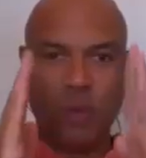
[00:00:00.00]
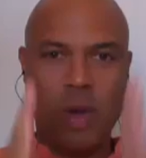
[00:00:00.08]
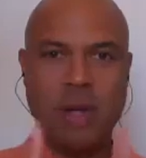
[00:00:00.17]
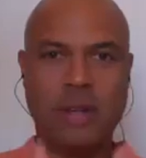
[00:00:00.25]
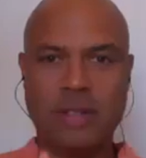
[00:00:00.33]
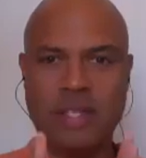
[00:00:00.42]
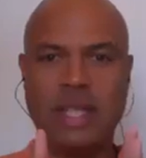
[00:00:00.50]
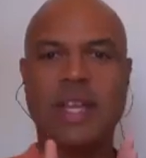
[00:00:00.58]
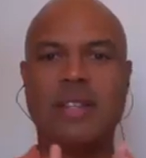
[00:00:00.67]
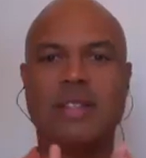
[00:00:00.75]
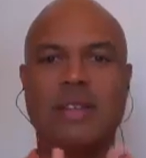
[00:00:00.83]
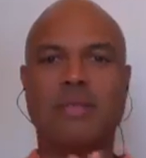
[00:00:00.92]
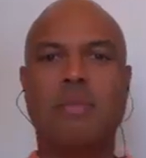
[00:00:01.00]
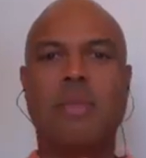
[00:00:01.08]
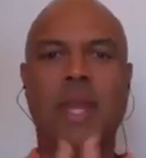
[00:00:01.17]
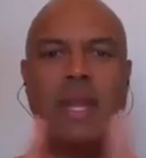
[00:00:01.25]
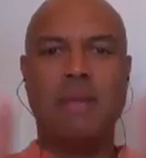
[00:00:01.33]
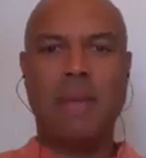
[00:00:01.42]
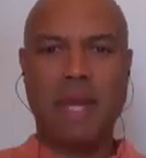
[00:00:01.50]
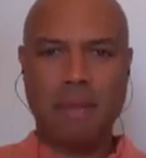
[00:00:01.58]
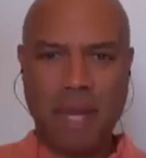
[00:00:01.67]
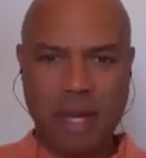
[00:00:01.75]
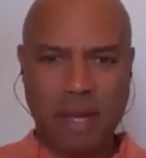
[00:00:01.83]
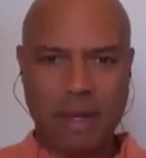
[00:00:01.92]
one slice of many, many,
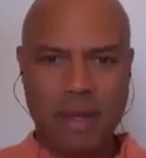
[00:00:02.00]
many.